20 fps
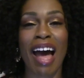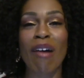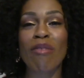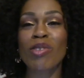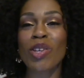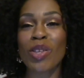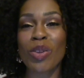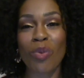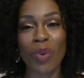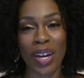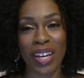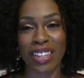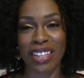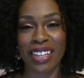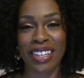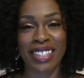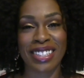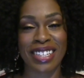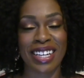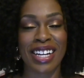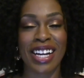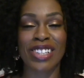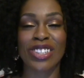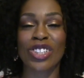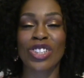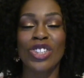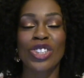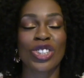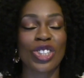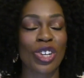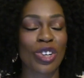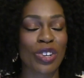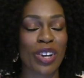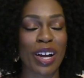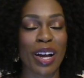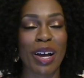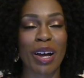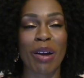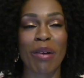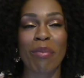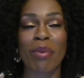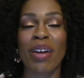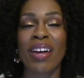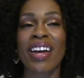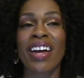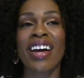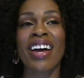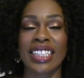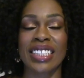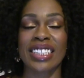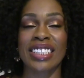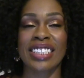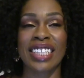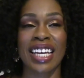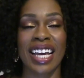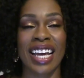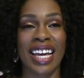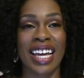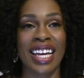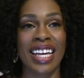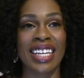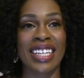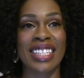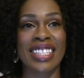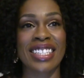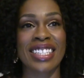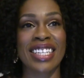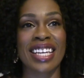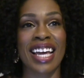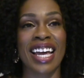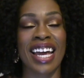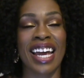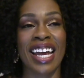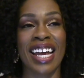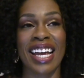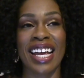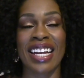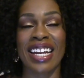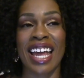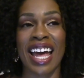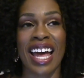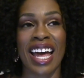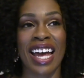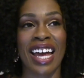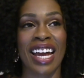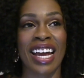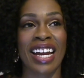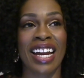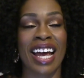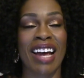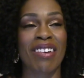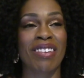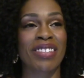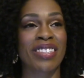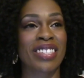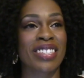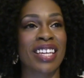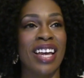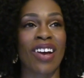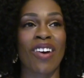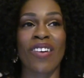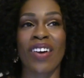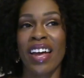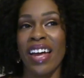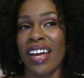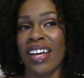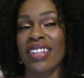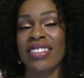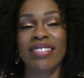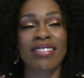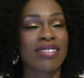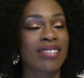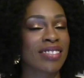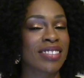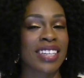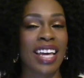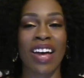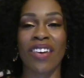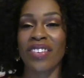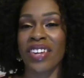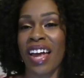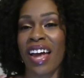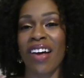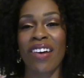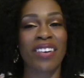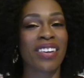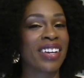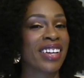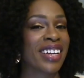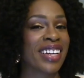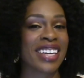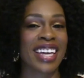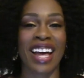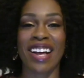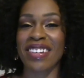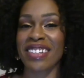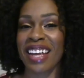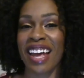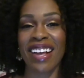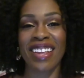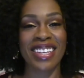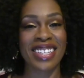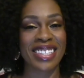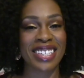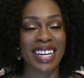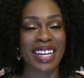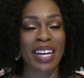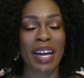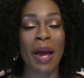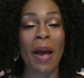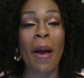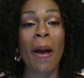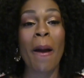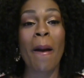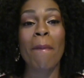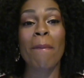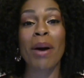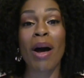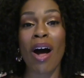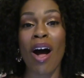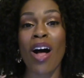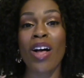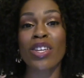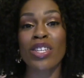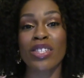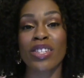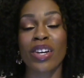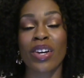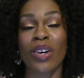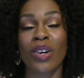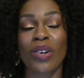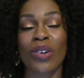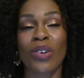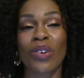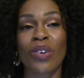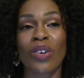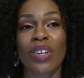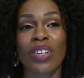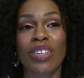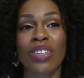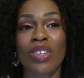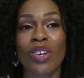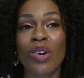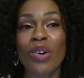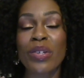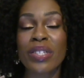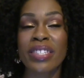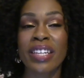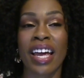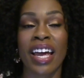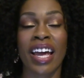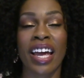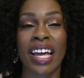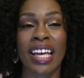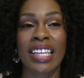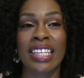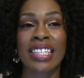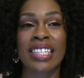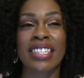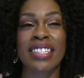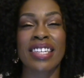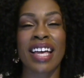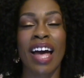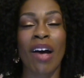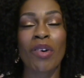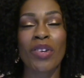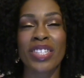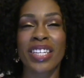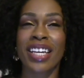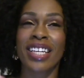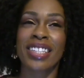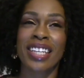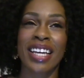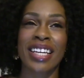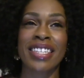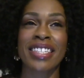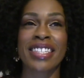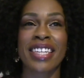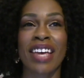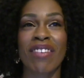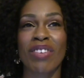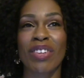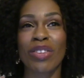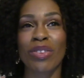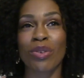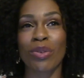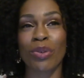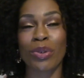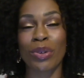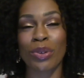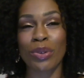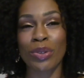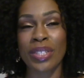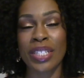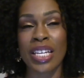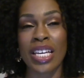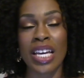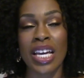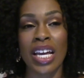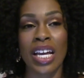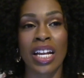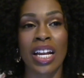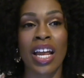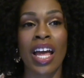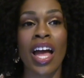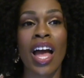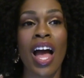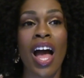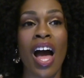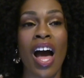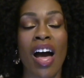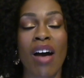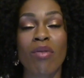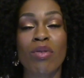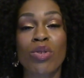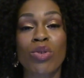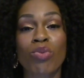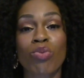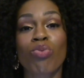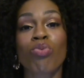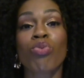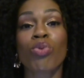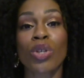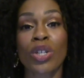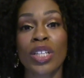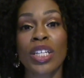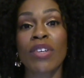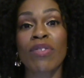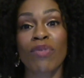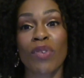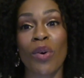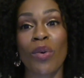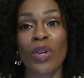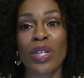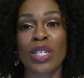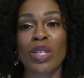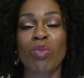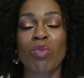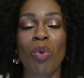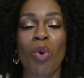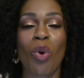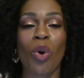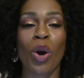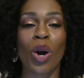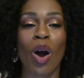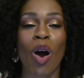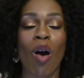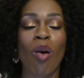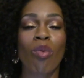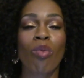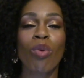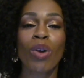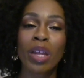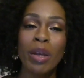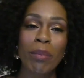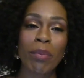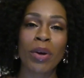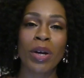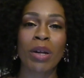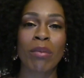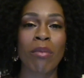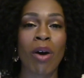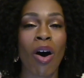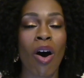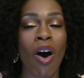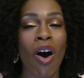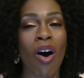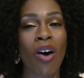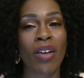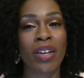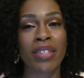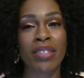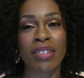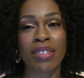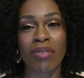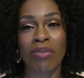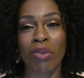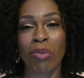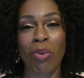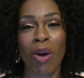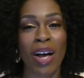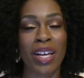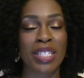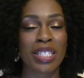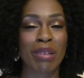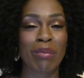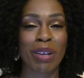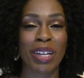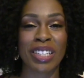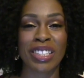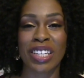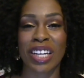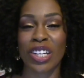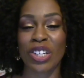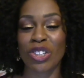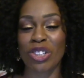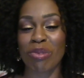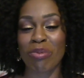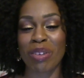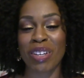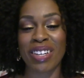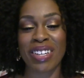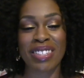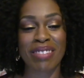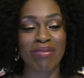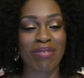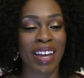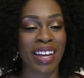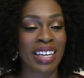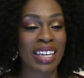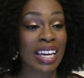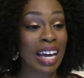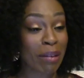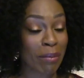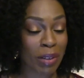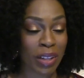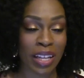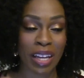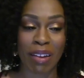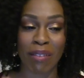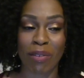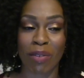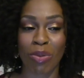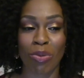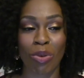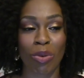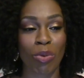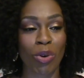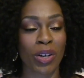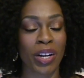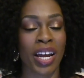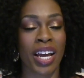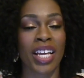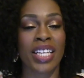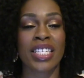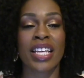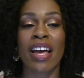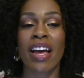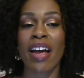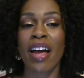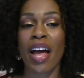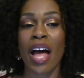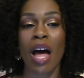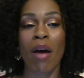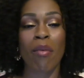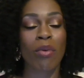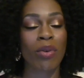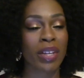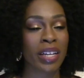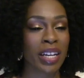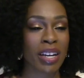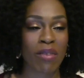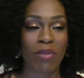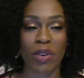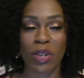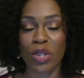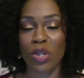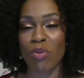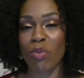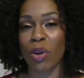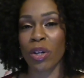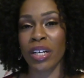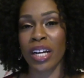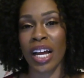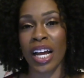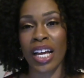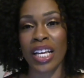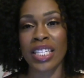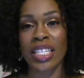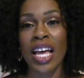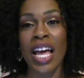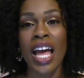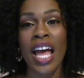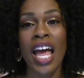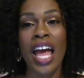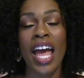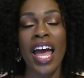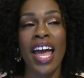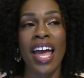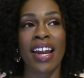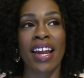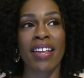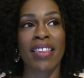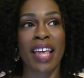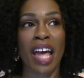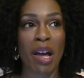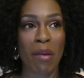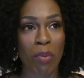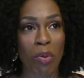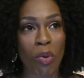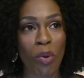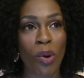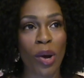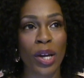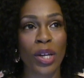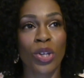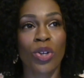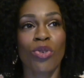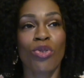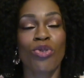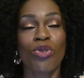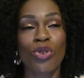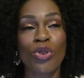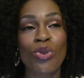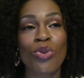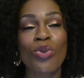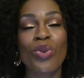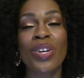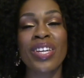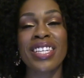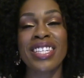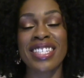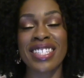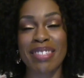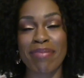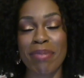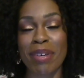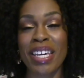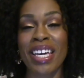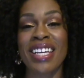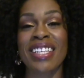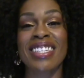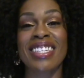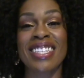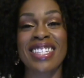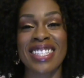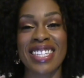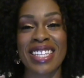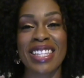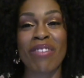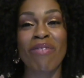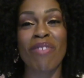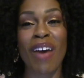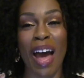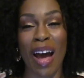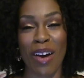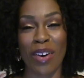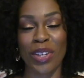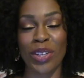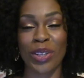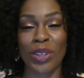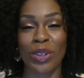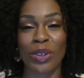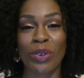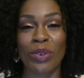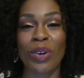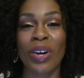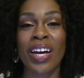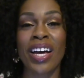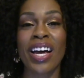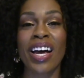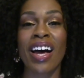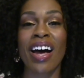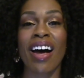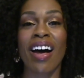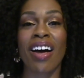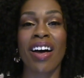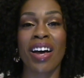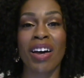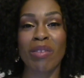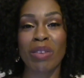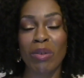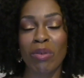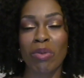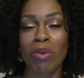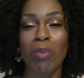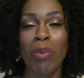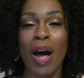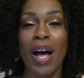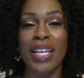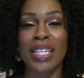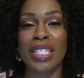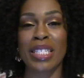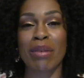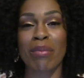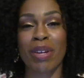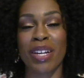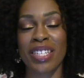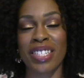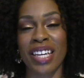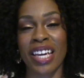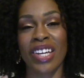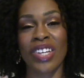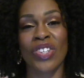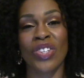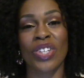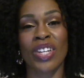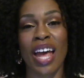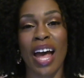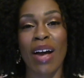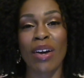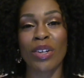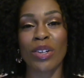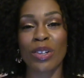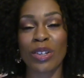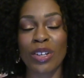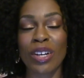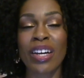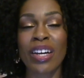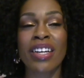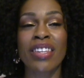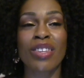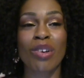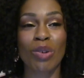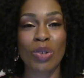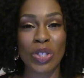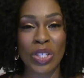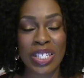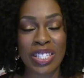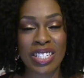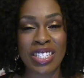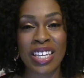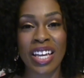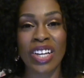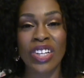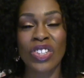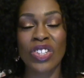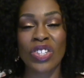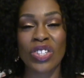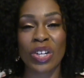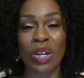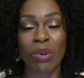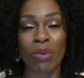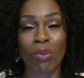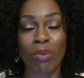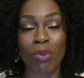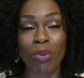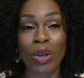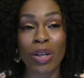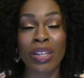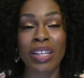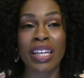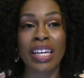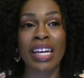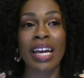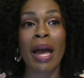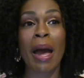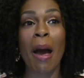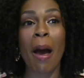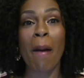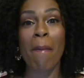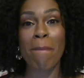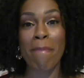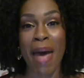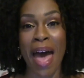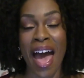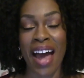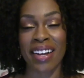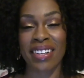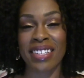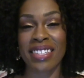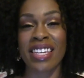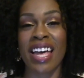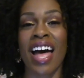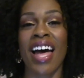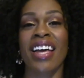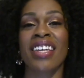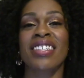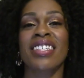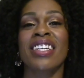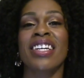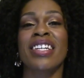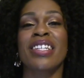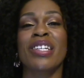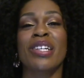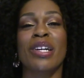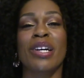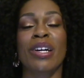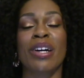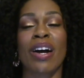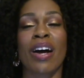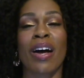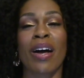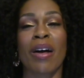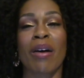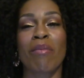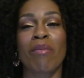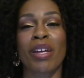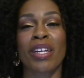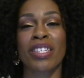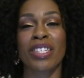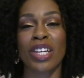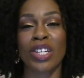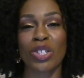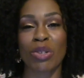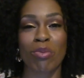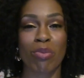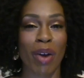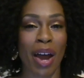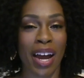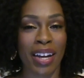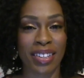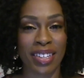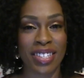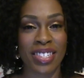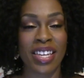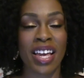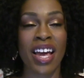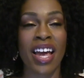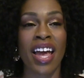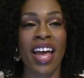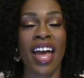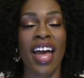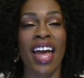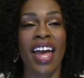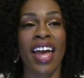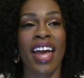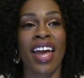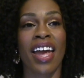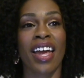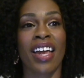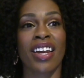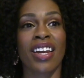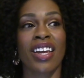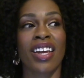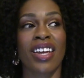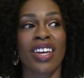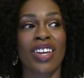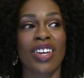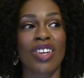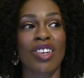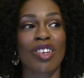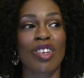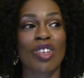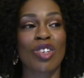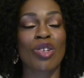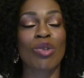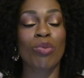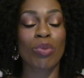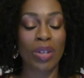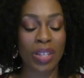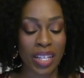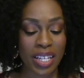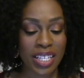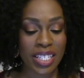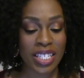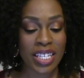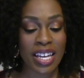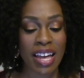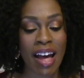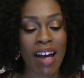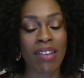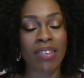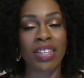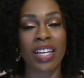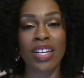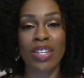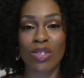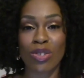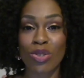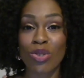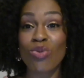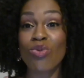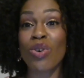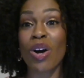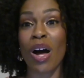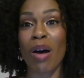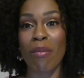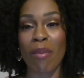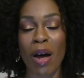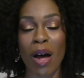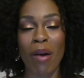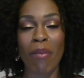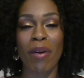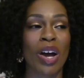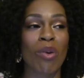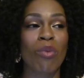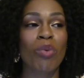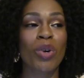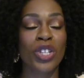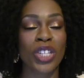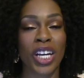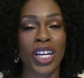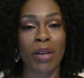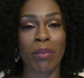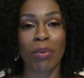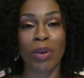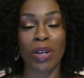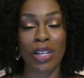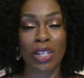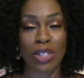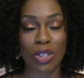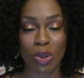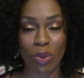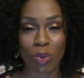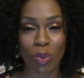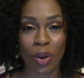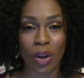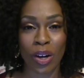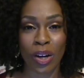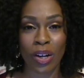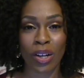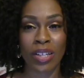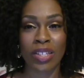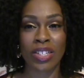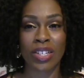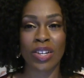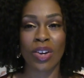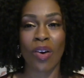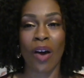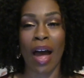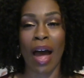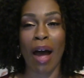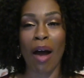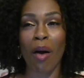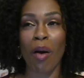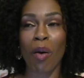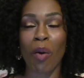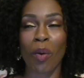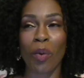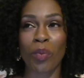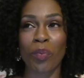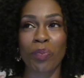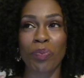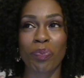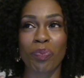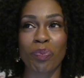was on the wait list, and I just showed up. Days 8 and 9, I was just like, okay, countdown, let's get it. But also those days, I would say days 7 through 10, I was really focused more on really putting my all into the Vipassana meditation, because I'm like, yeah, I'm only here for 3 more days. I'm only here for 2 more days. And at that point, you do begin to see the value of the Vipassana meditation, how those sensations are really magnetizing in your meditation practice, and you really see how things do come up. I wish I could put into words, how